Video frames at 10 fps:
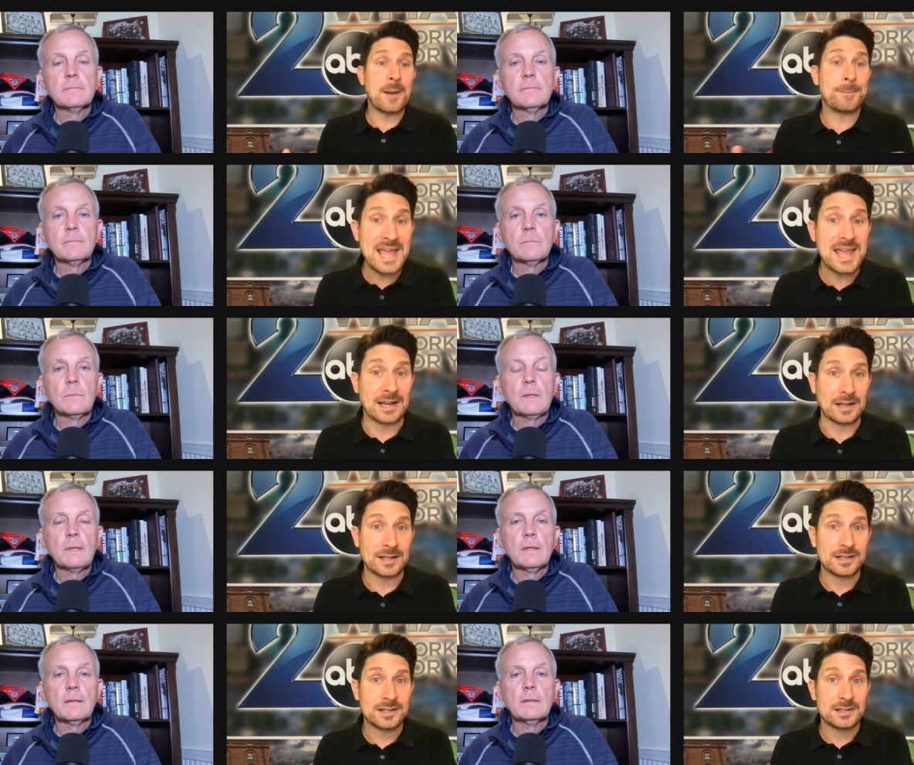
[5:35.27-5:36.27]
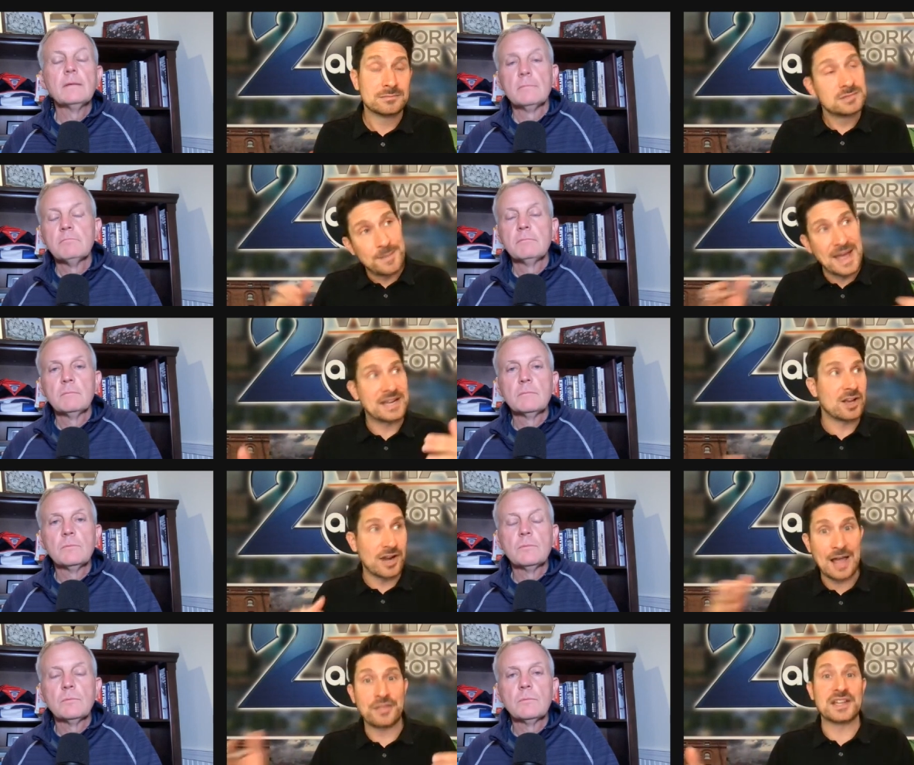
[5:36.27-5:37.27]
Speaker 1: up being, depending on
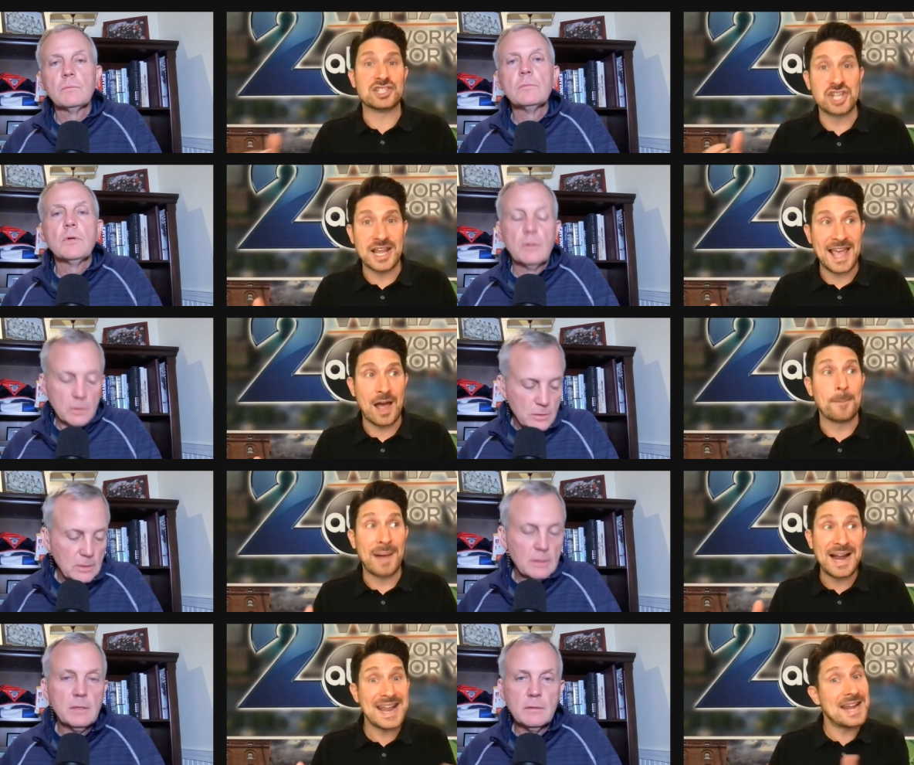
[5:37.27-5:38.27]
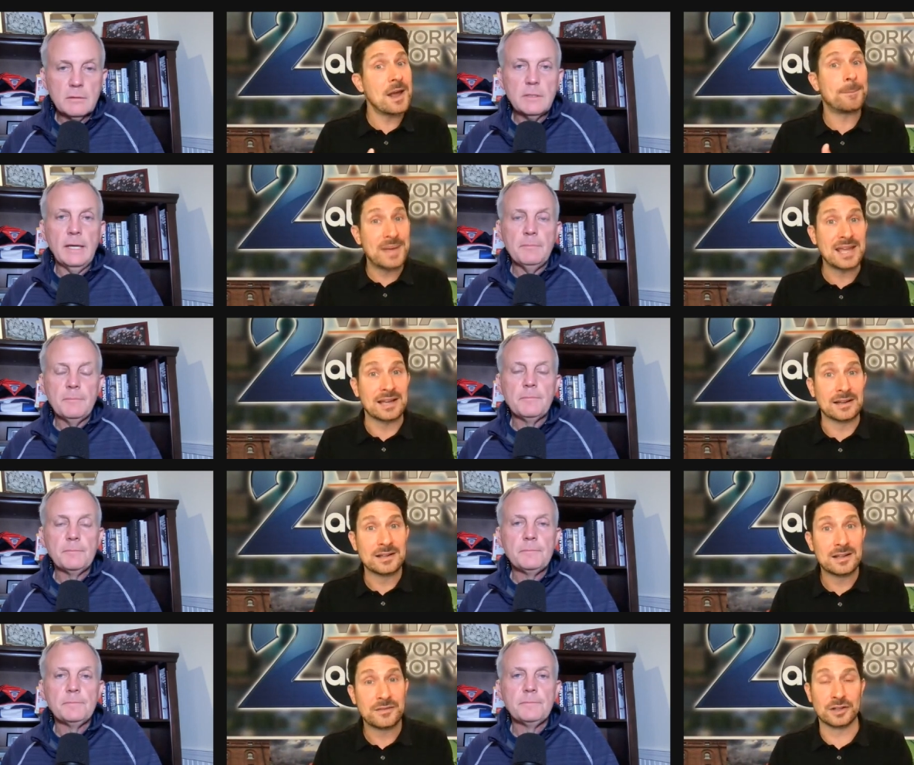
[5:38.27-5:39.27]
how things shake out, might end up yeah. being
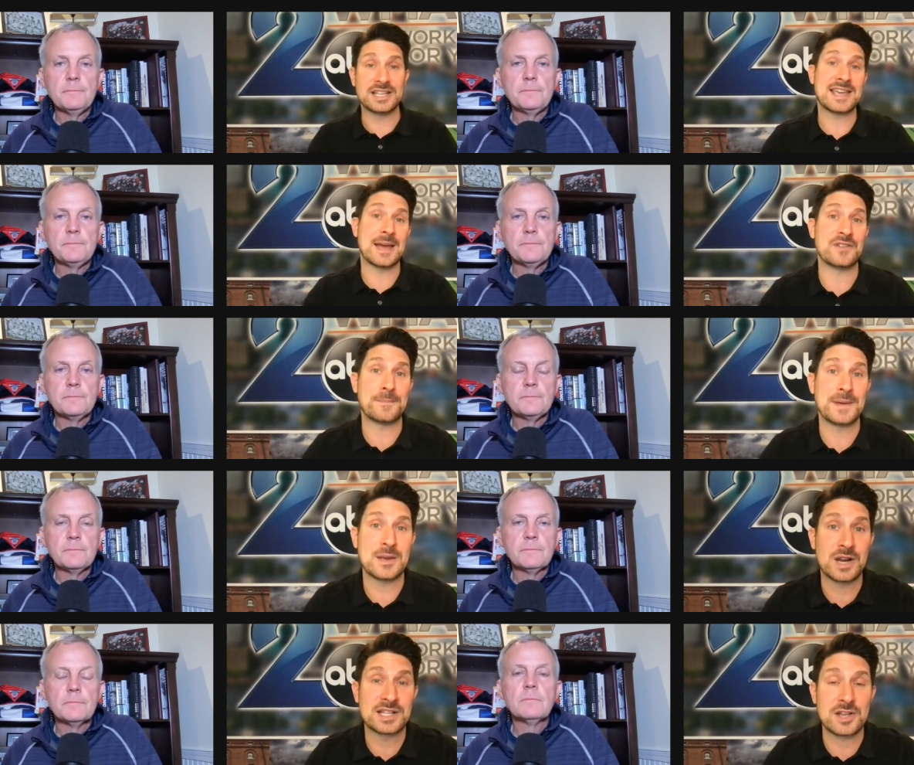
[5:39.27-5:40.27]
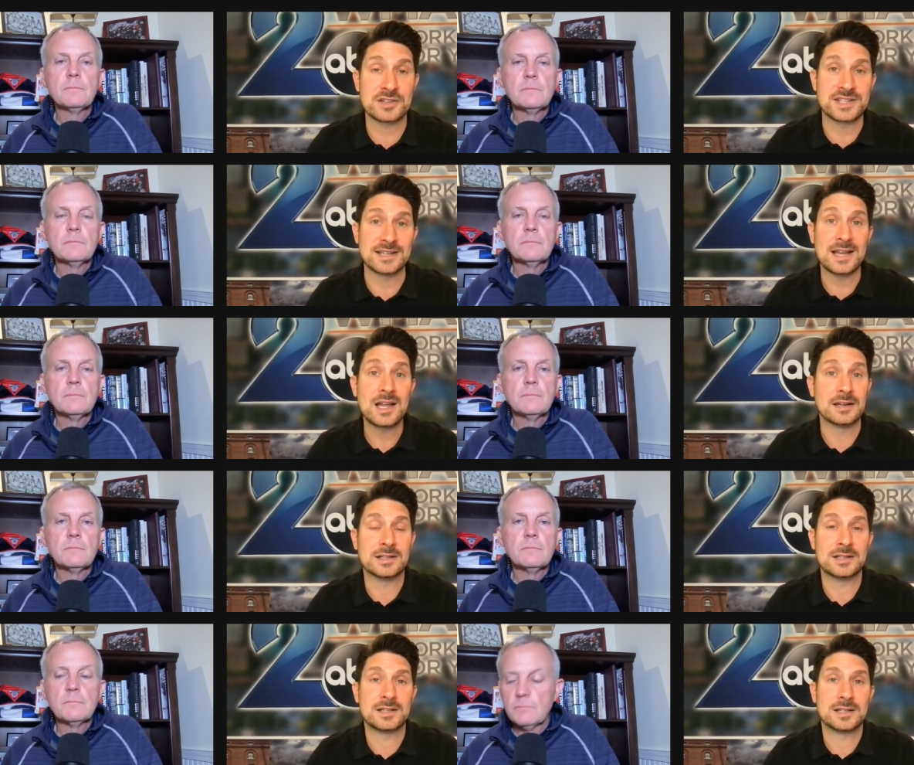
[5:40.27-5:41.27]
the league MVP when it's all said and done.
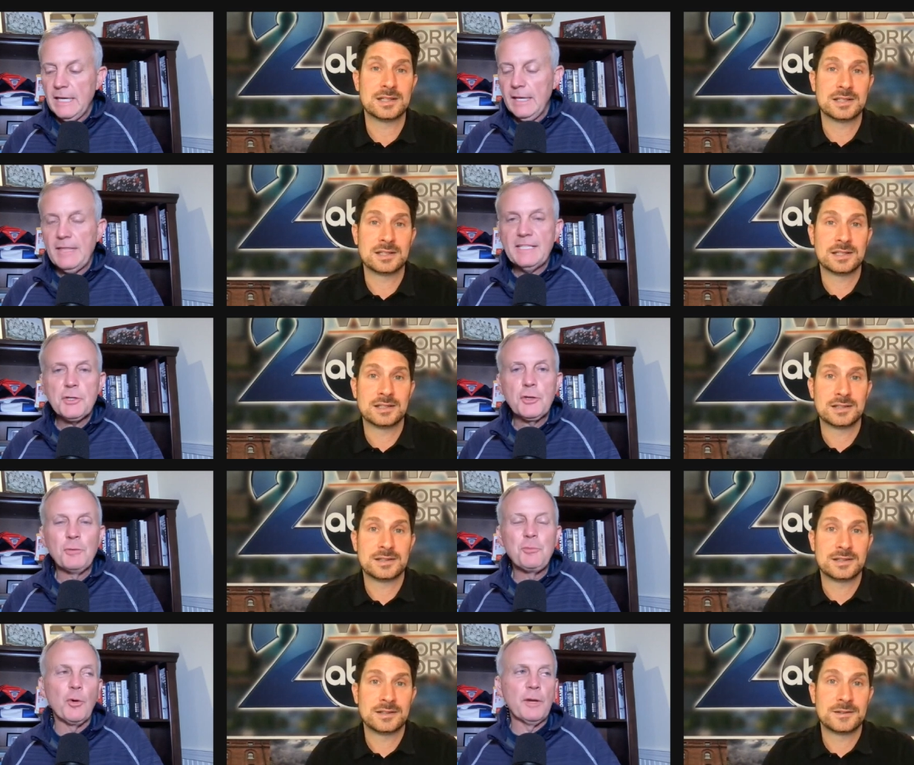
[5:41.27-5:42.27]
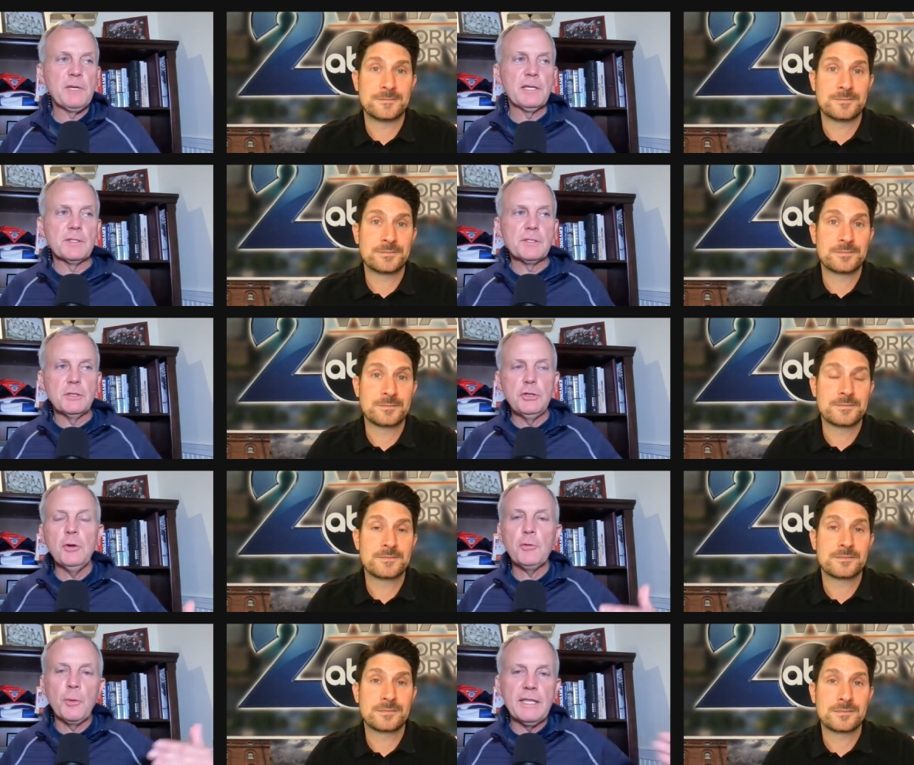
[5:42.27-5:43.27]
Speaker 2: Yeah, that's a good point because you
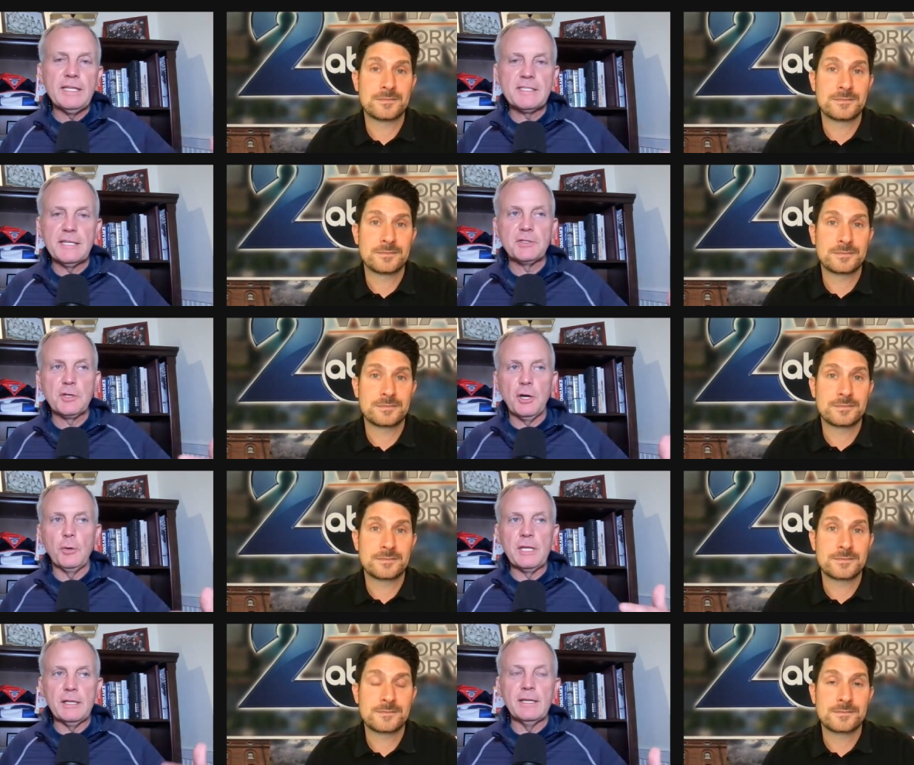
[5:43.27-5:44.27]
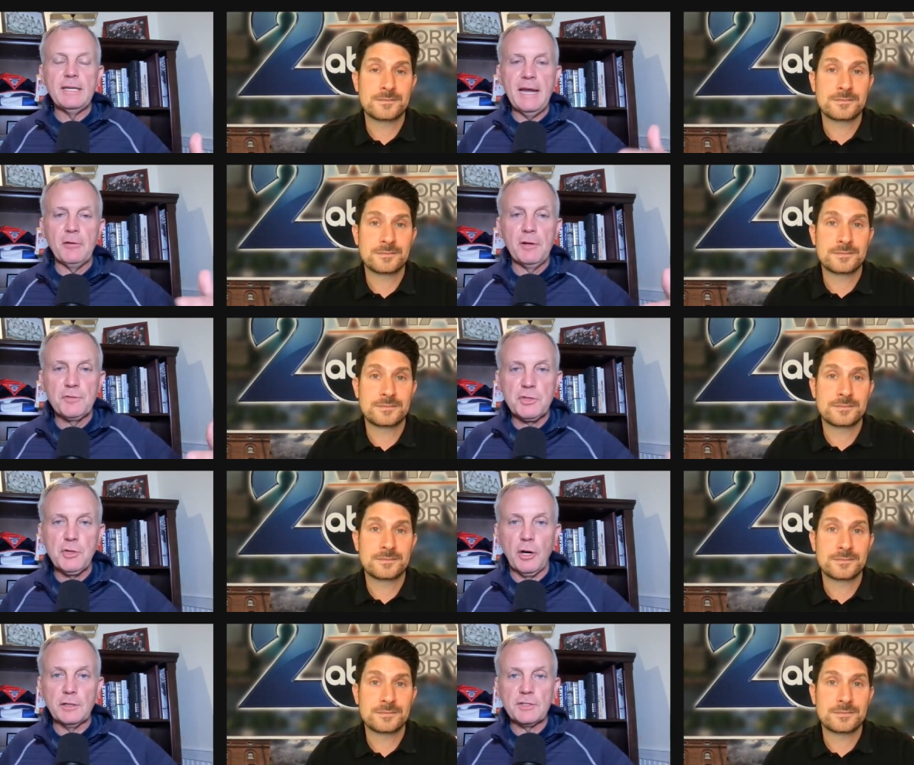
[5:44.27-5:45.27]
know the way these things go. It, the narrative
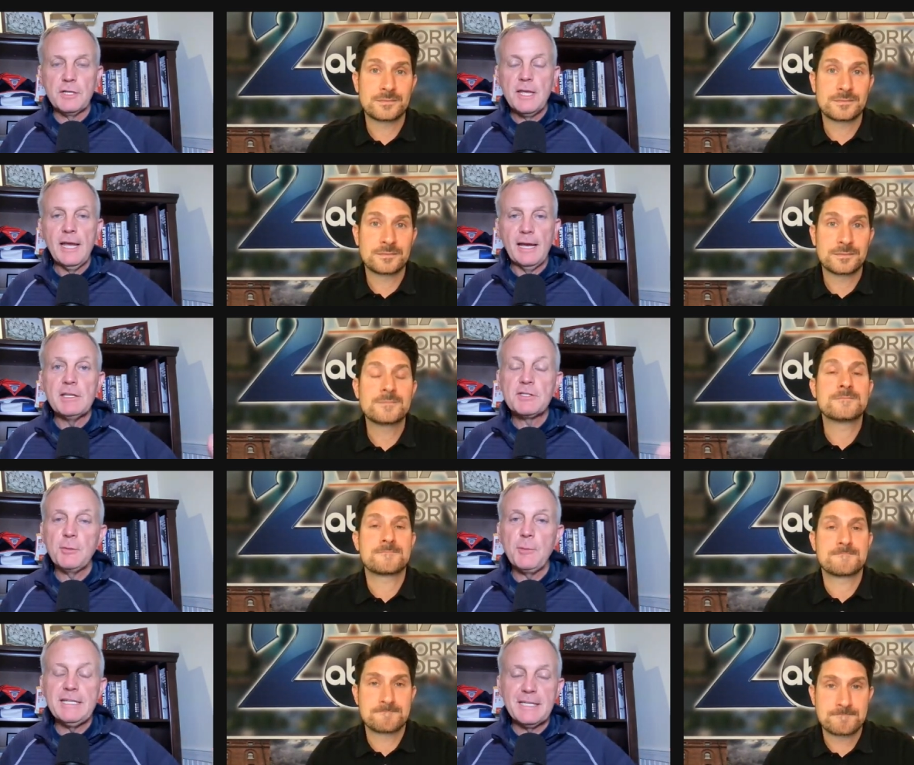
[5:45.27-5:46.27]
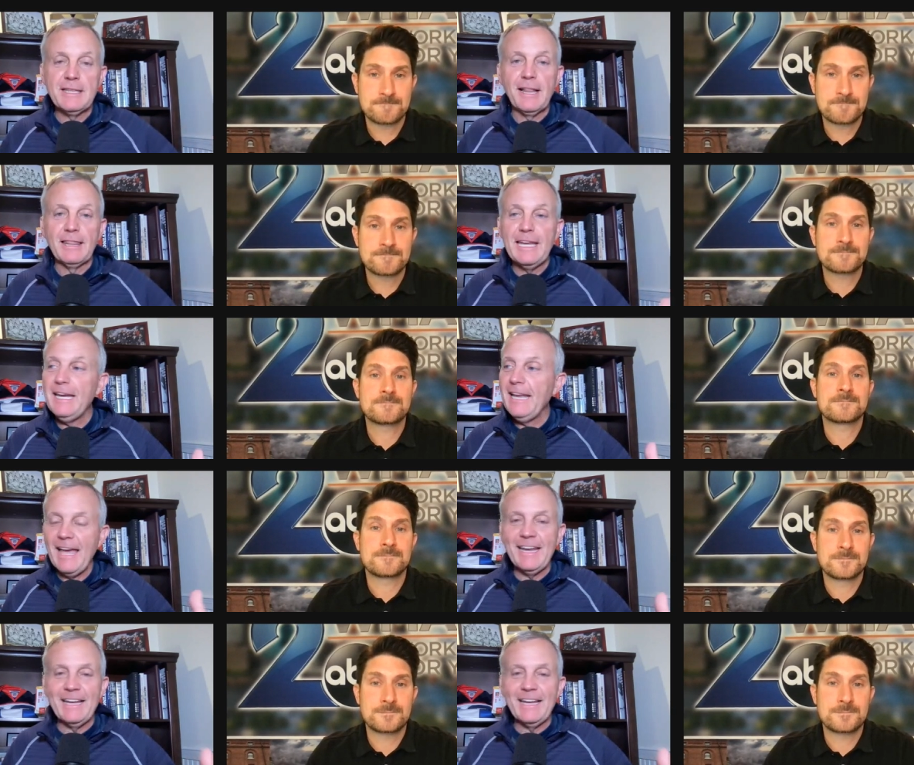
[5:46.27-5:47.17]
starts, and then somebody's in the lead, and